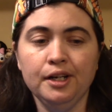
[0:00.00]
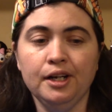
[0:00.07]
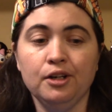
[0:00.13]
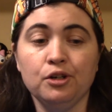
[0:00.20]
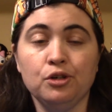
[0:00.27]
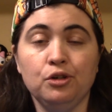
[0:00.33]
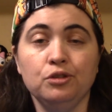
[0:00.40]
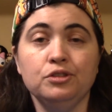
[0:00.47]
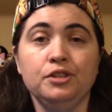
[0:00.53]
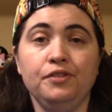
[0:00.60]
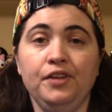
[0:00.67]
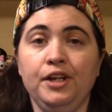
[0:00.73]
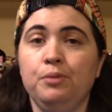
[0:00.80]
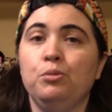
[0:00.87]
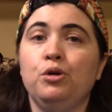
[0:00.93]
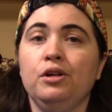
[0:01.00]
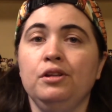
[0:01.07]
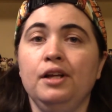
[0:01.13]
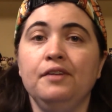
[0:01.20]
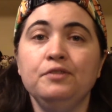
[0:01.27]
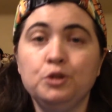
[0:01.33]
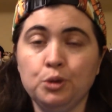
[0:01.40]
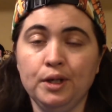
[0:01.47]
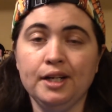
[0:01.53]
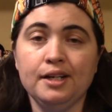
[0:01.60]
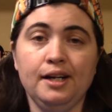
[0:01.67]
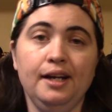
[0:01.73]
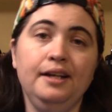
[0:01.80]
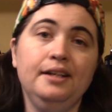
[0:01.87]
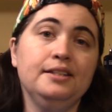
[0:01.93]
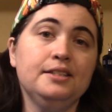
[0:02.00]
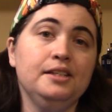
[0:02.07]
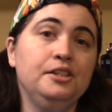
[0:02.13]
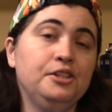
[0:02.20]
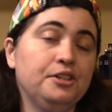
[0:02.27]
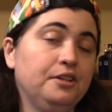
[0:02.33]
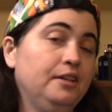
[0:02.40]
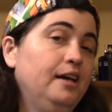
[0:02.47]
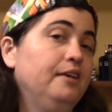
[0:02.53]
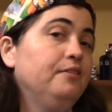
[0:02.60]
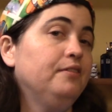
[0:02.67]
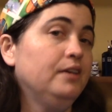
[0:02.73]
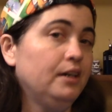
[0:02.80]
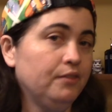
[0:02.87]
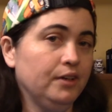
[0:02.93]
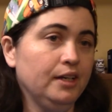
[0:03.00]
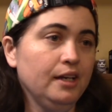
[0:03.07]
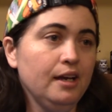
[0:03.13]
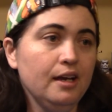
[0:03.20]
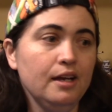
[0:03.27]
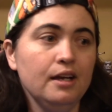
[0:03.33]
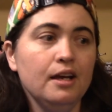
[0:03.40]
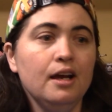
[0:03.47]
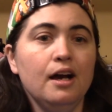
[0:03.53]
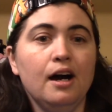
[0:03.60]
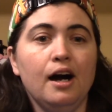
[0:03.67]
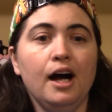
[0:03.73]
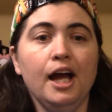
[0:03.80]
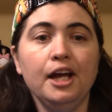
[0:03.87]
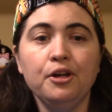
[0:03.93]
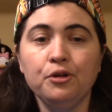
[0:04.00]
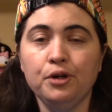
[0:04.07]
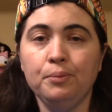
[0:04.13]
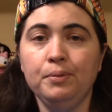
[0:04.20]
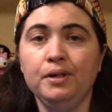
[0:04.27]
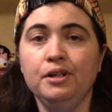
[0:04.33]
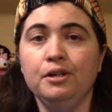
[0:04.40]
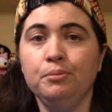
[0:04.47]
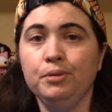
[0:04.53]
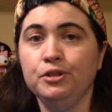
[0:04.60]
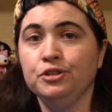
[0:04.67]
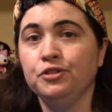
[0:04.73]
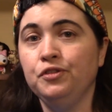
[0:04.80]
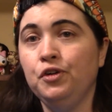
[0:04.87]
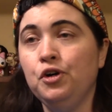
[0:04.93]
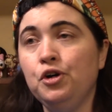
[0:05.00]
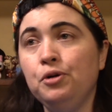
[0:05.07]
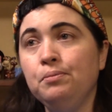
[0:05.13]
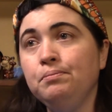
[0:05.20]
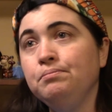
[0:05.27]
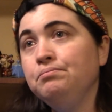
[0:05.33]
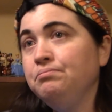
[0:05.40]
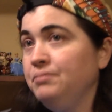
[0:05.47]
how to cultivate more love, joy, and kindness into your life every day. I grew up in an abusive home.